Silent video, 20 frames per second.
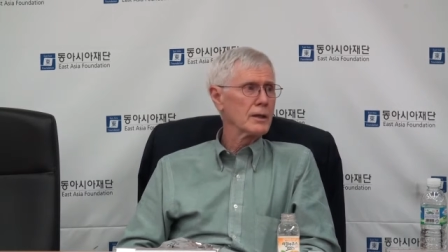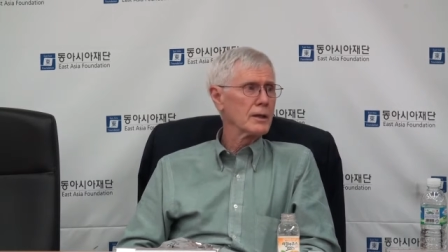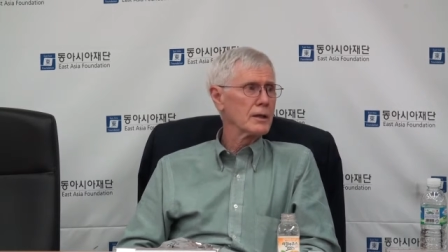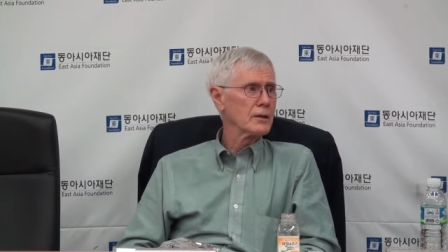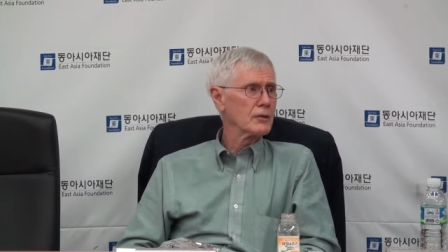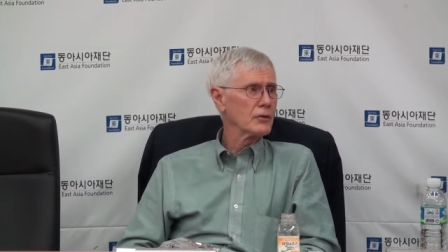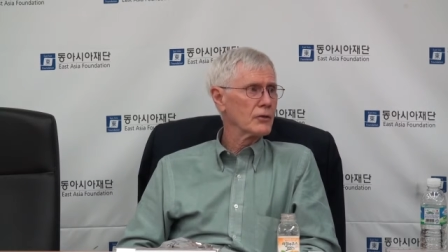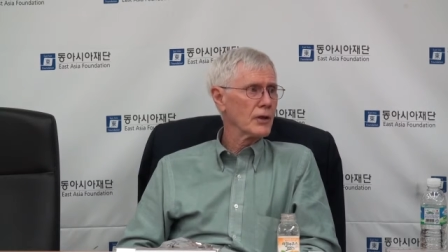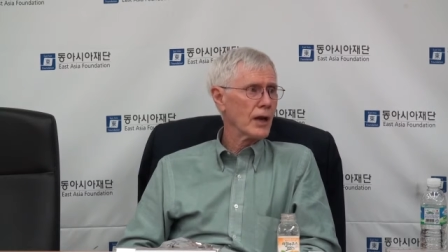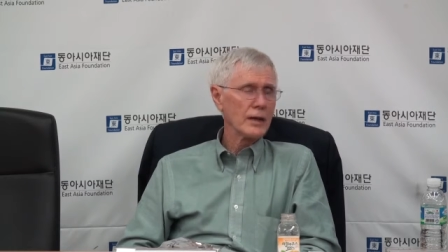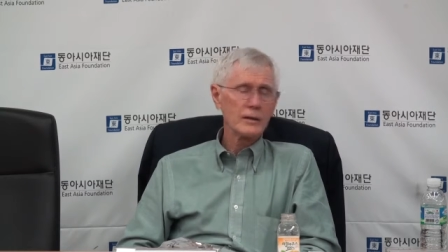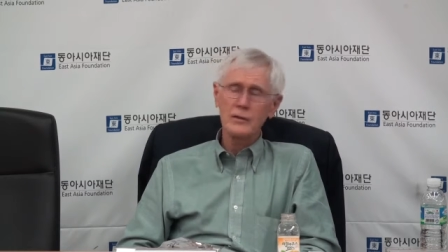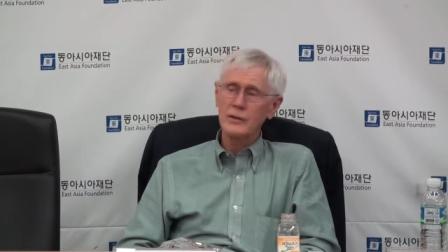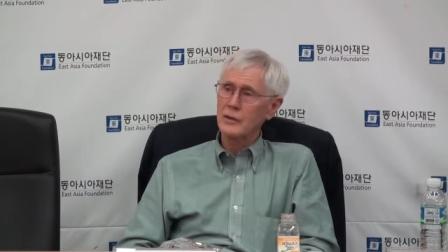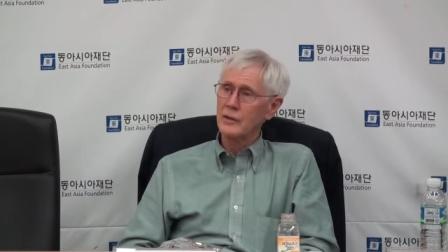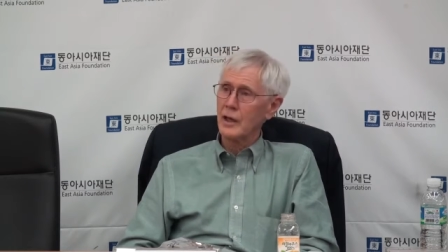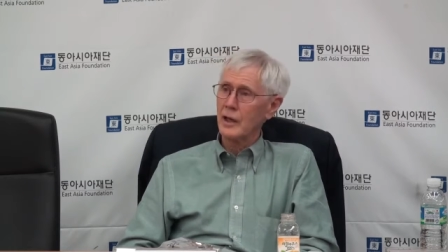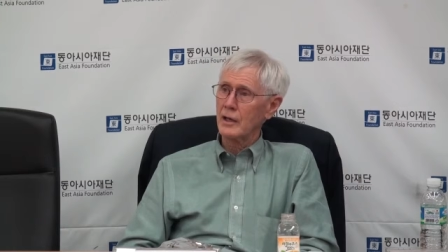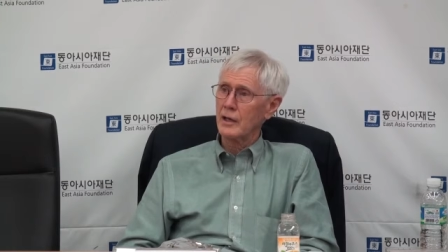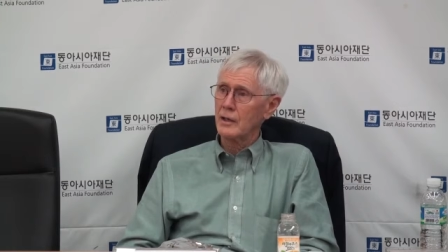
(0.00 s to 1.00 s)
is
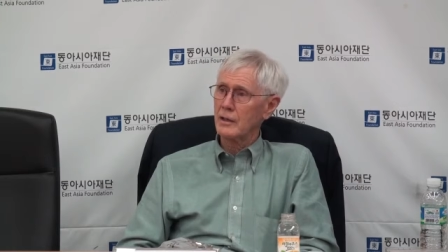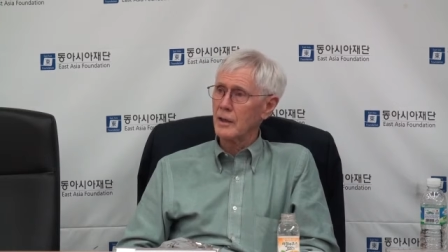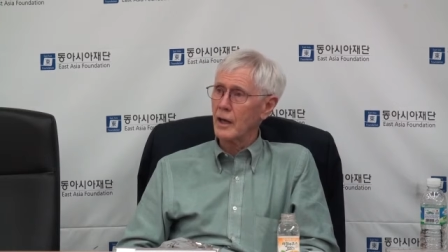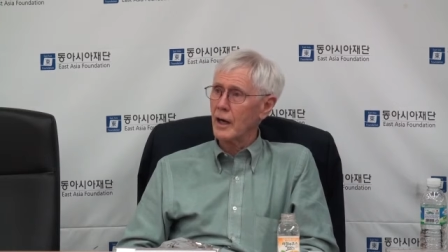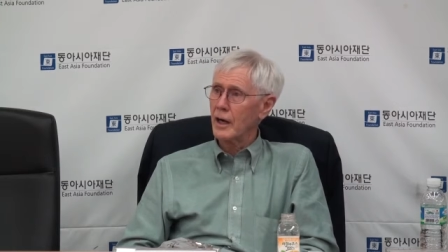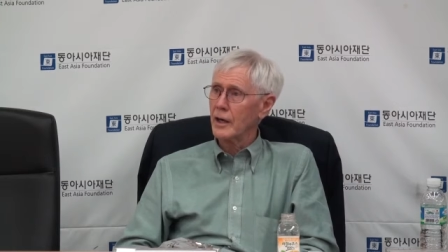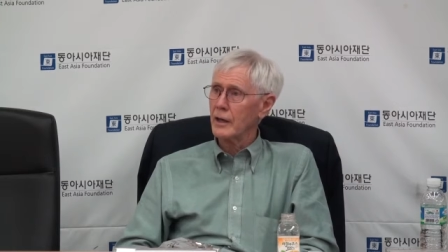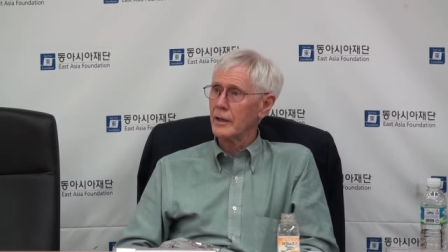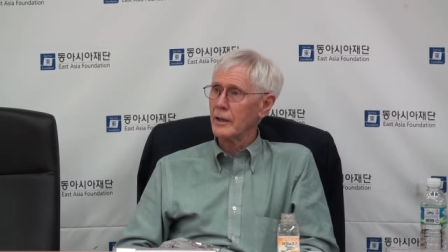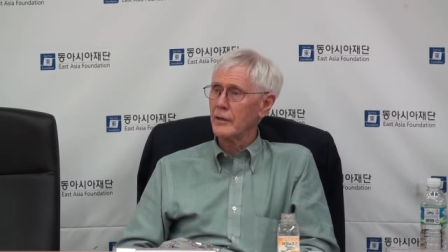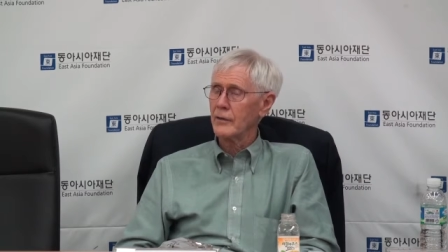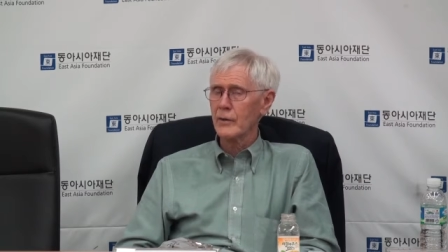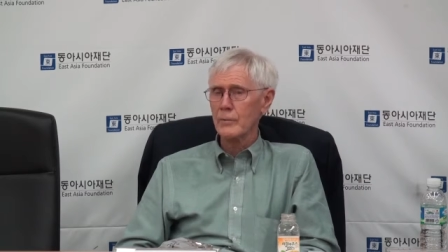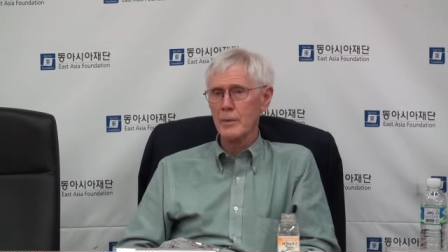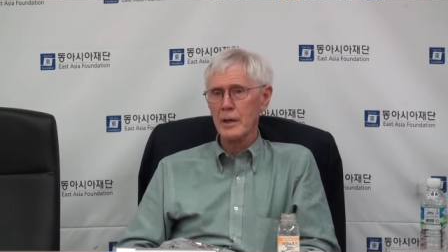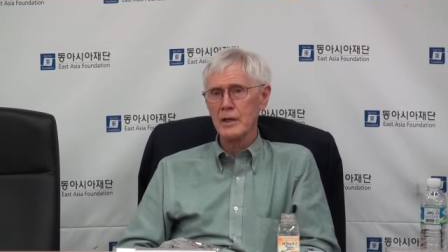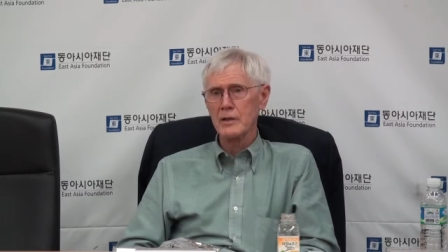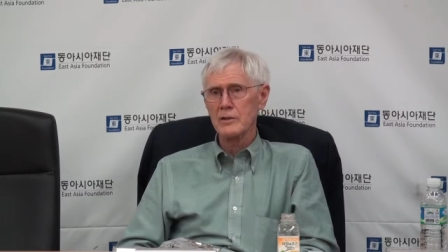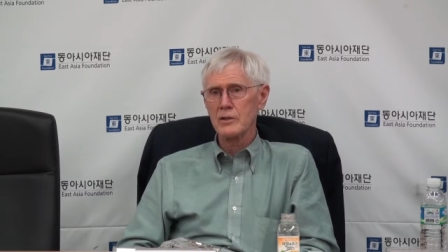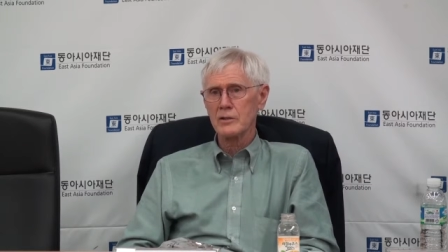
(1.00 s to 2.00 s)
1989 and the
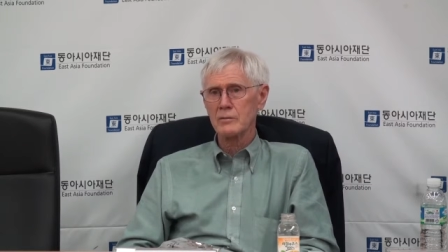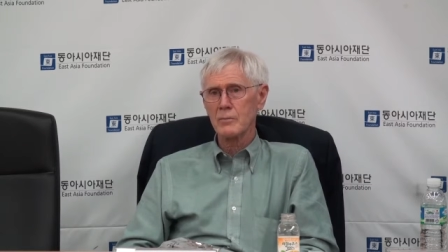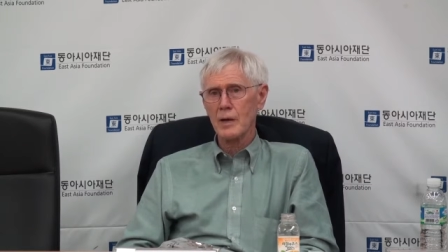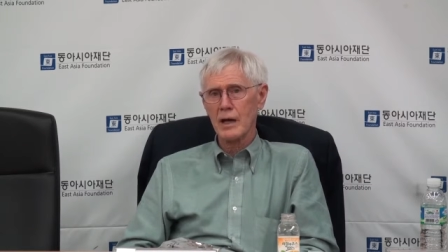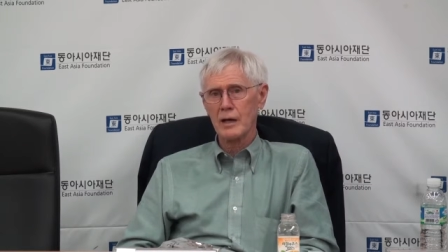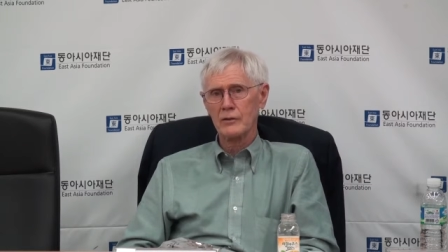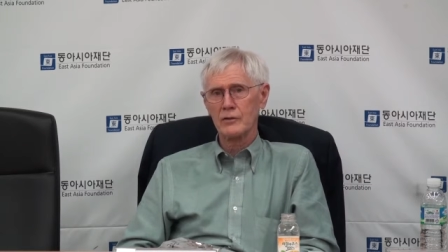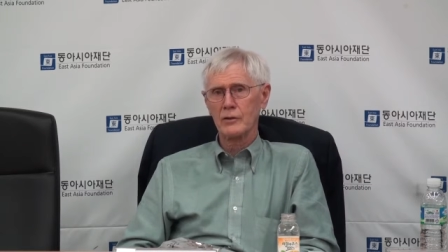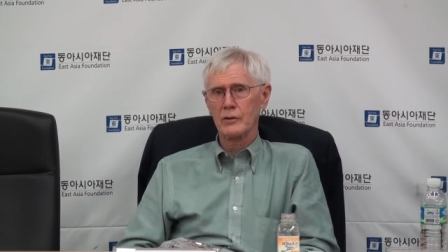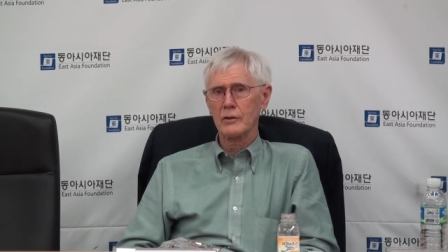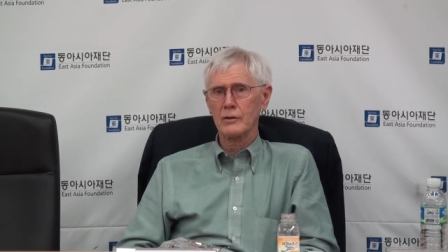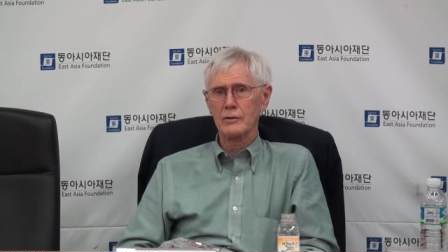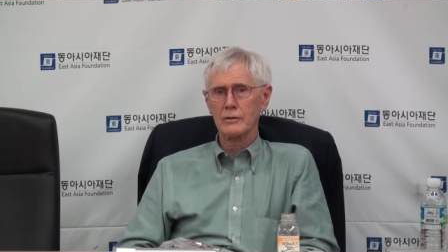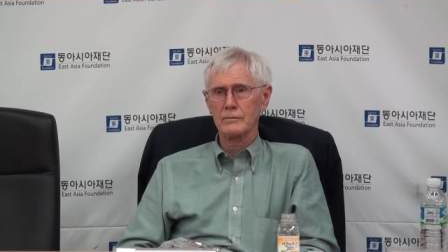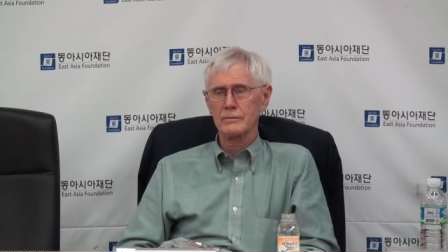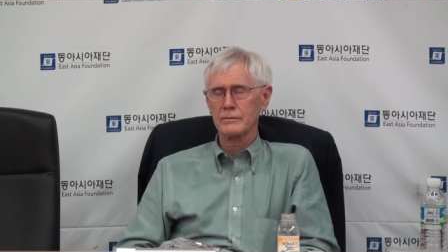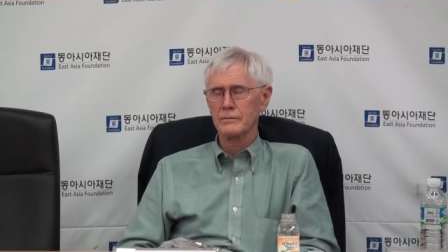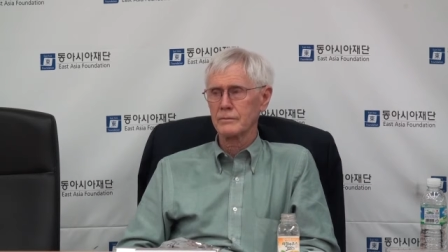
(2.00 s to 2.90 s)
Beijing Massacre.